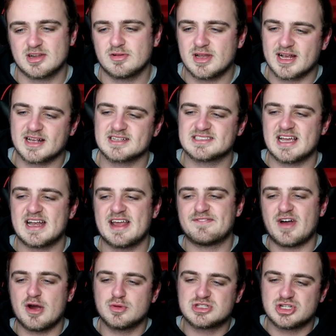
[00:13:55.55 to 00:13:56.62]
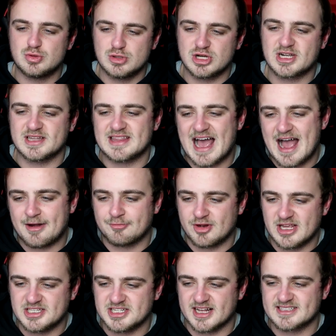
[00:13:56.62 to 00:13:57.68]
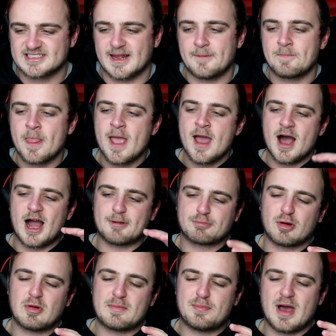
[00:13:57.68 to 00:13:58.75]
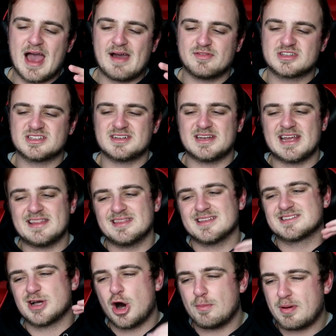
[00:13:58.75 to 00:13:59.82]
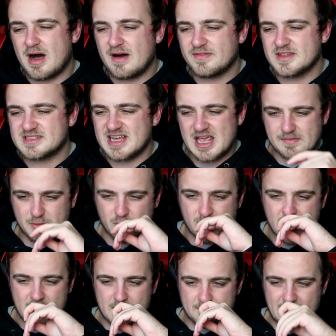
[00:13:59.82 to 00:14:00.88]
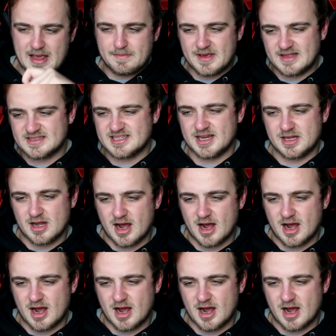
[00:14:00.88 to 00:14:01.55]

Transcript: So like I said, if I were to look at that and readjust it, I'd probably put Everton in the top half of the table, maybe to